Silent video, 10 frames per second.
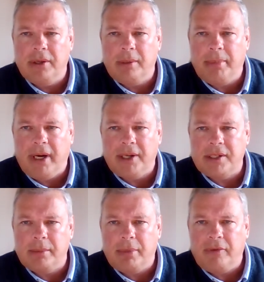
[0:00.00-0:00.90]
on the
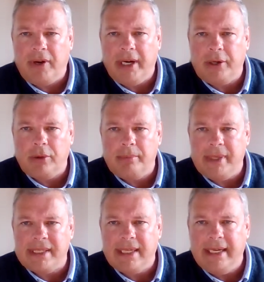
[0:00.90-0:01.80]
part of the provider or
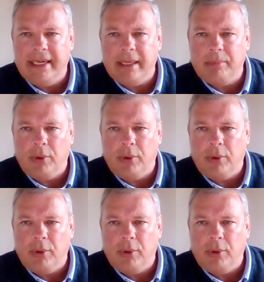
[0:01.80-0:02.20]
misleading